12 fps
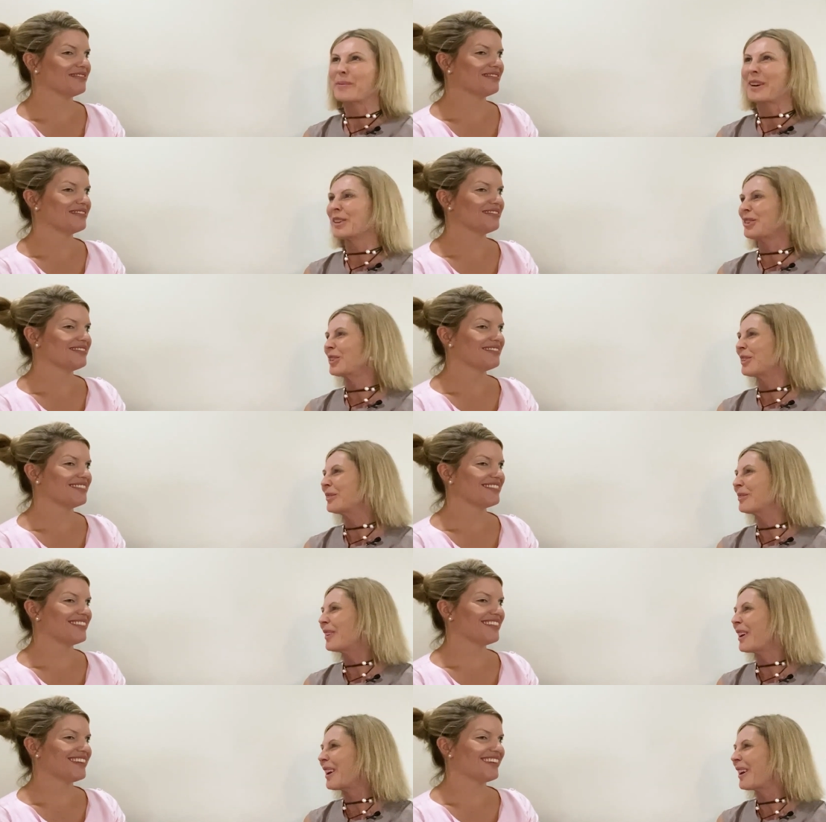Speaker 1: much,
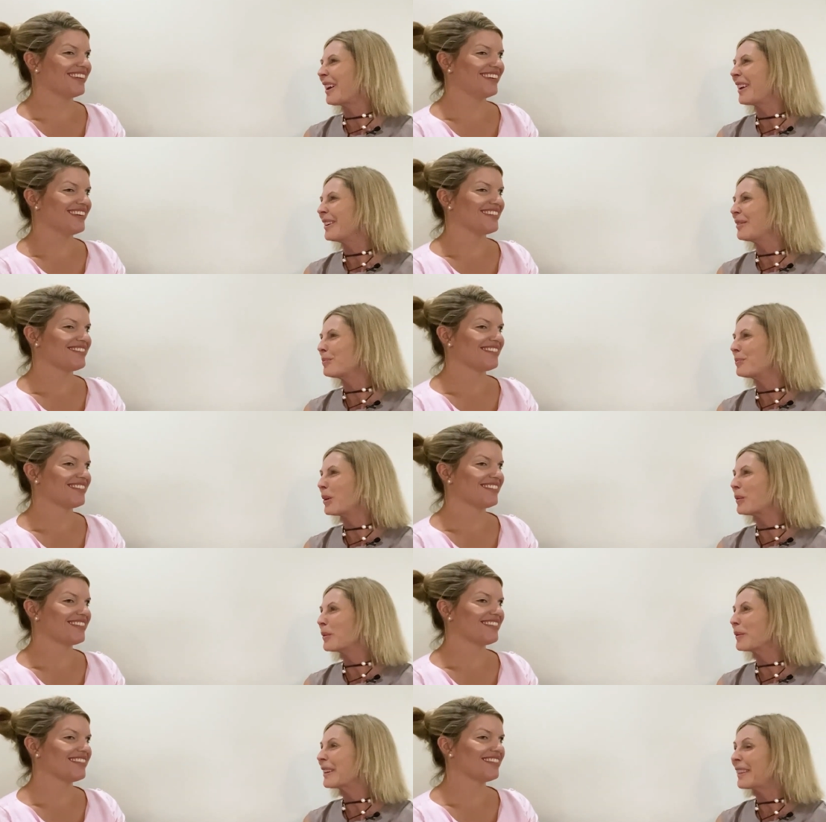and and yeah.
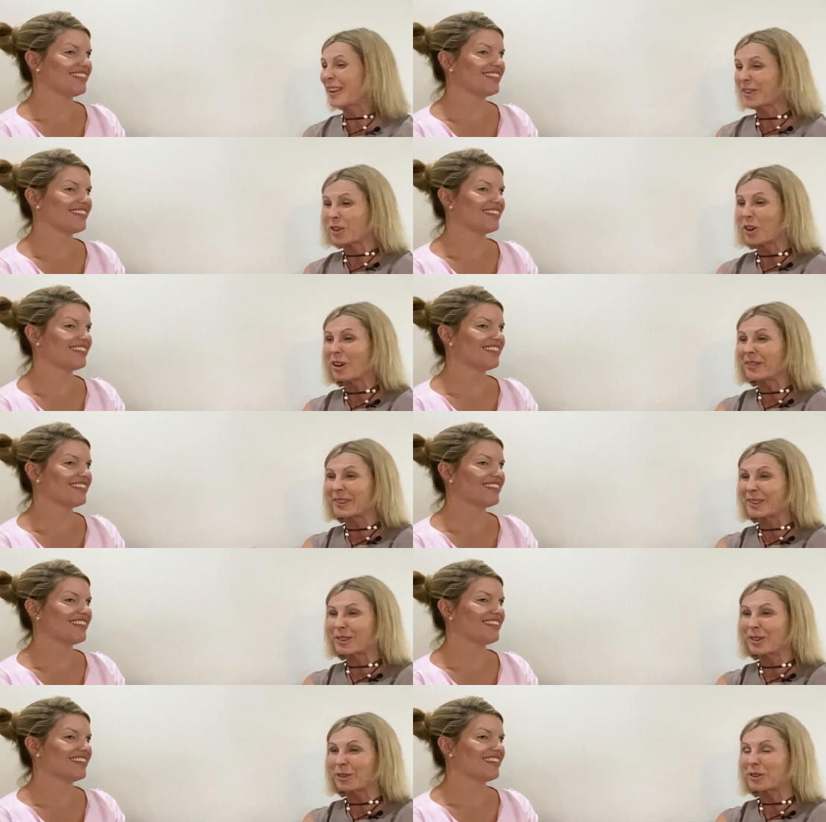probably that drives
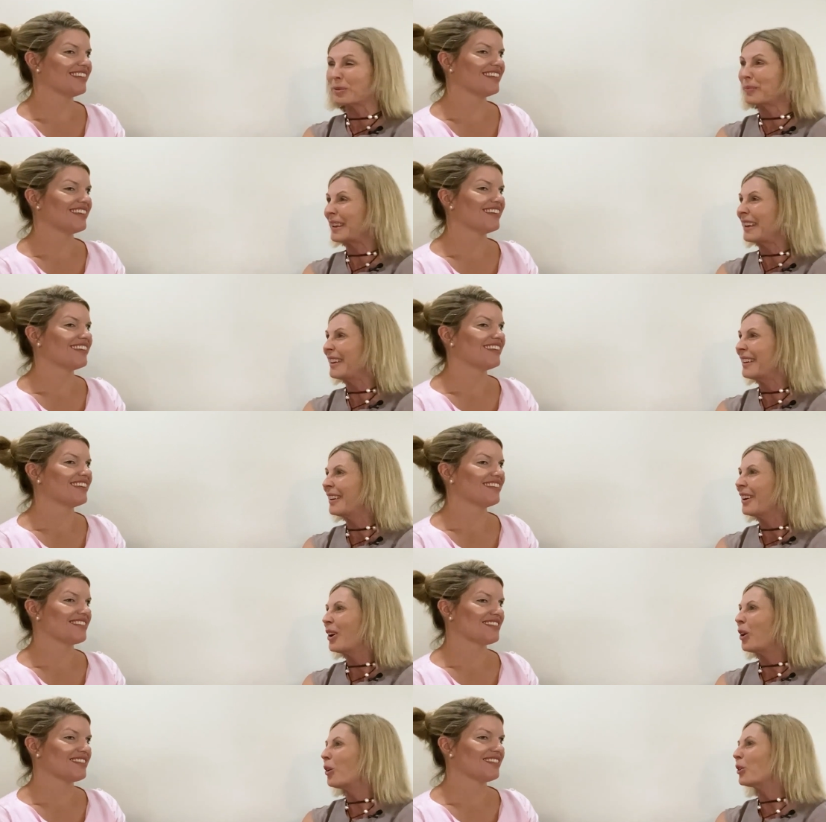us not to be
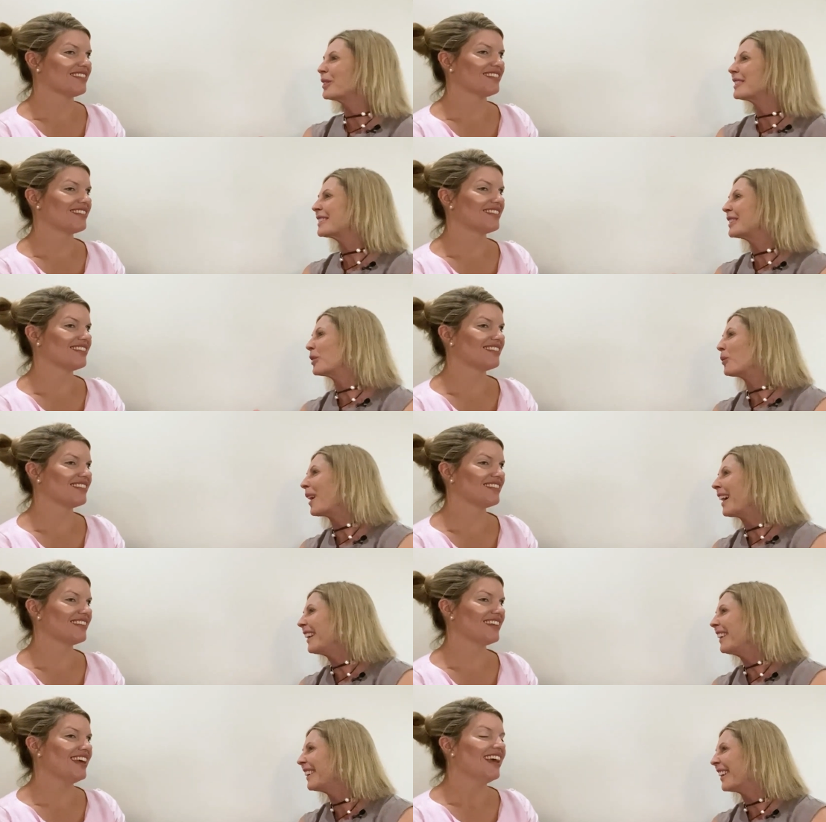honest in a
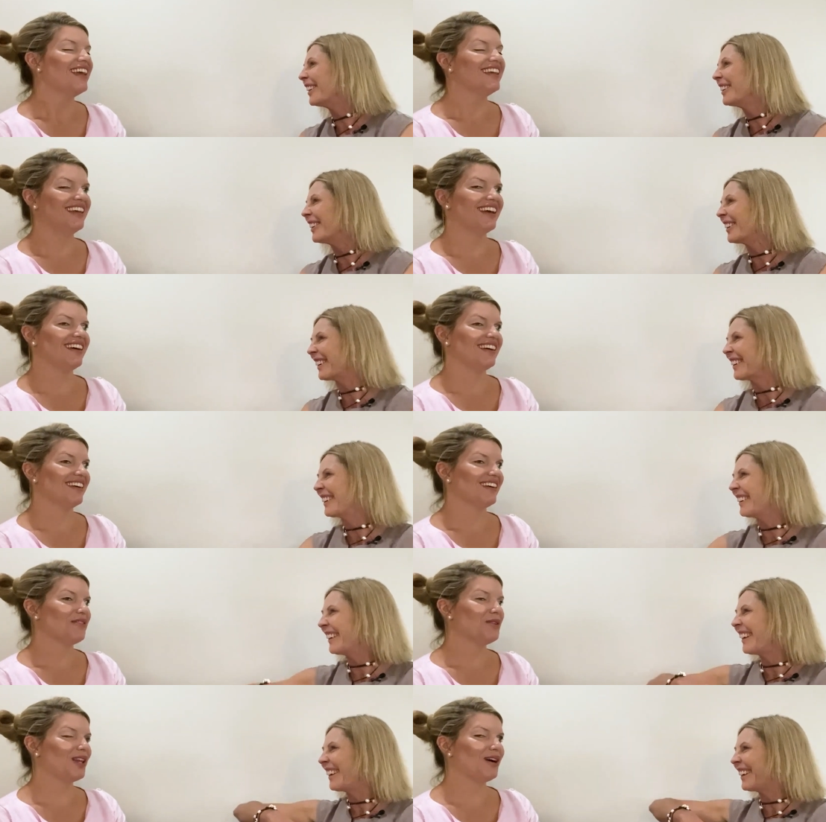way, you know. Like, yeah.
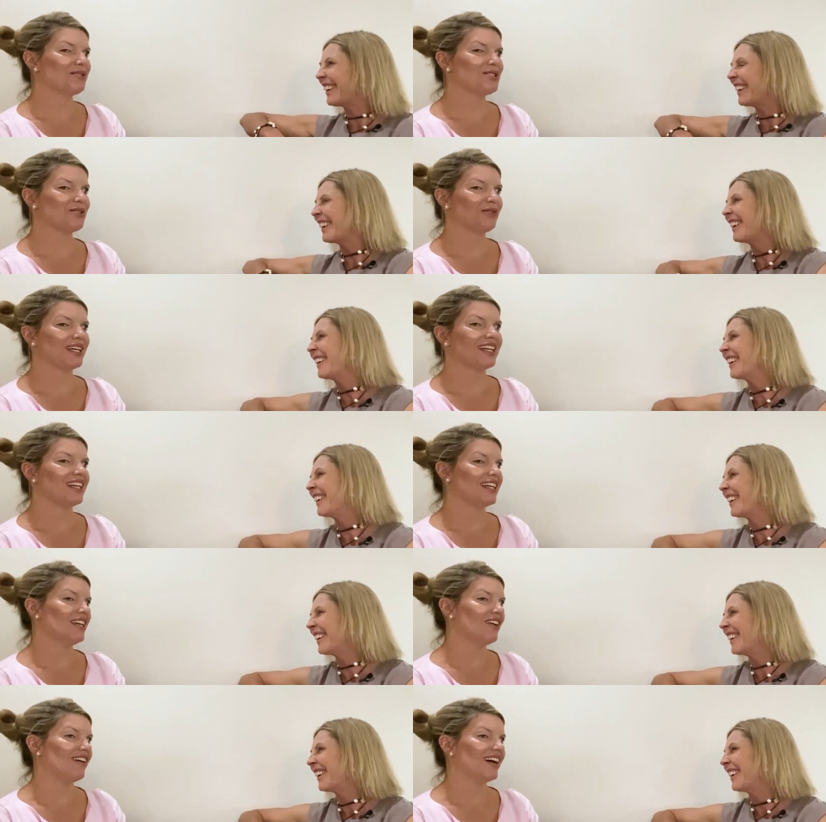yeah. Well,
Speaker 2: I was doing it at
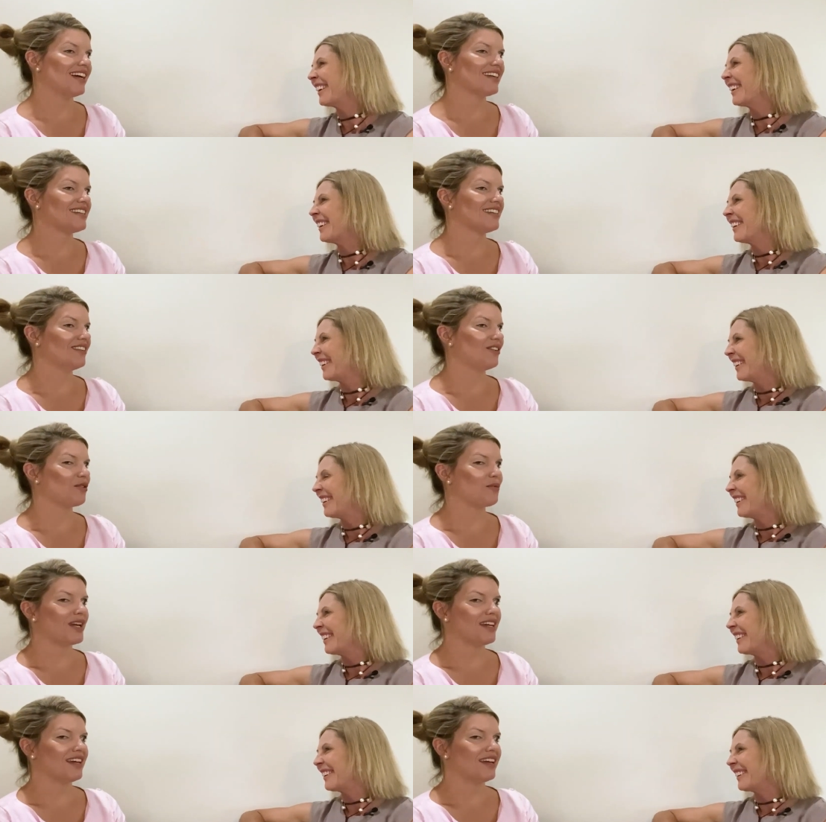night and on the
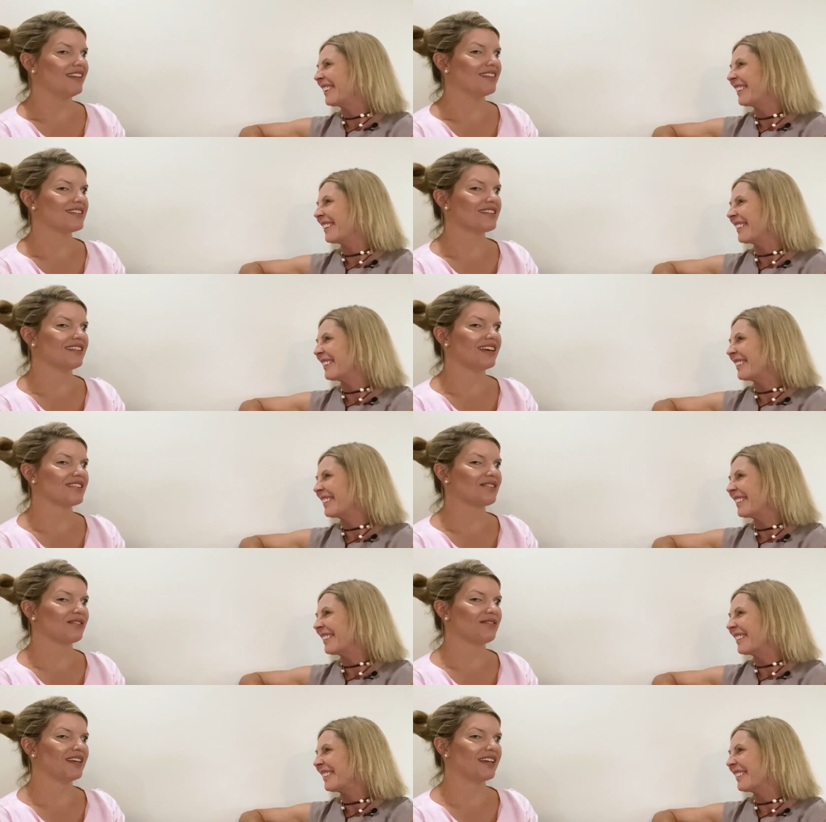weekends and that
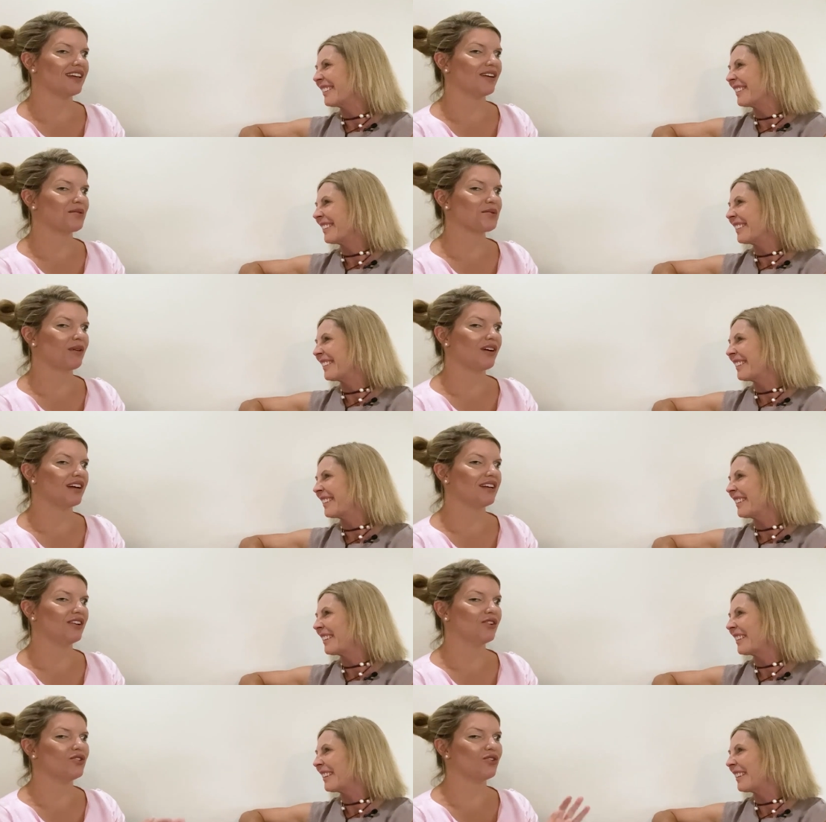sort of thing, and I was worried,
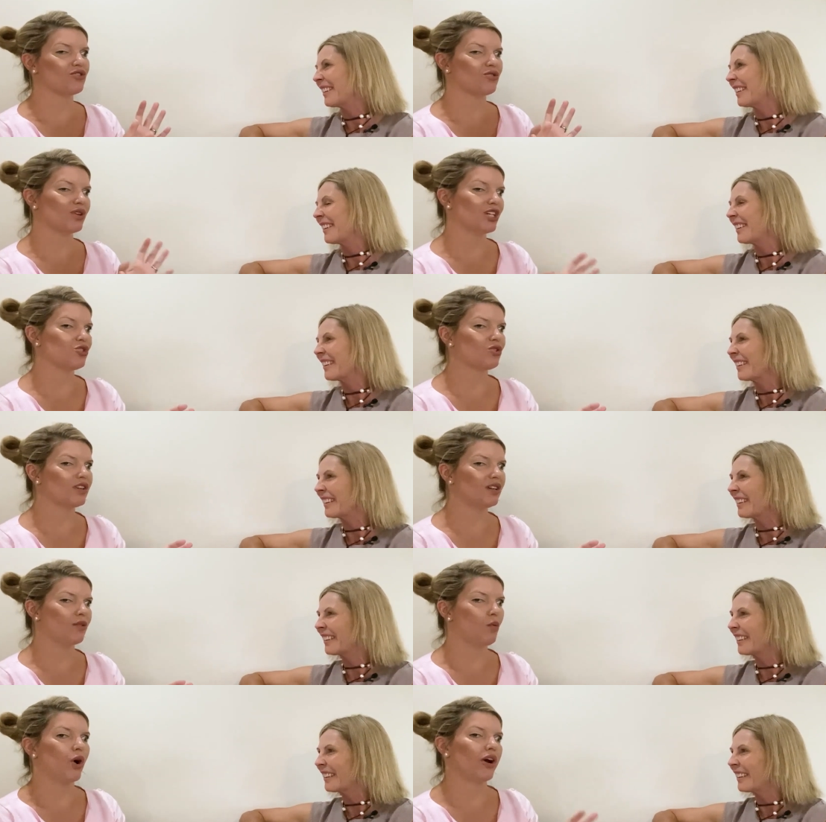you know, not doing it
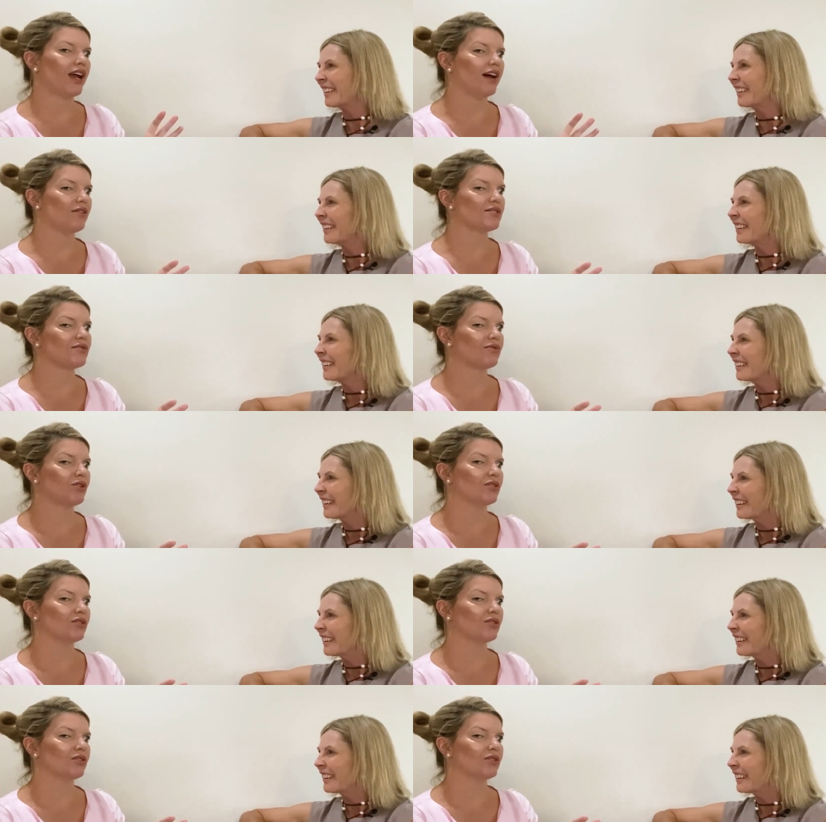during work hours, of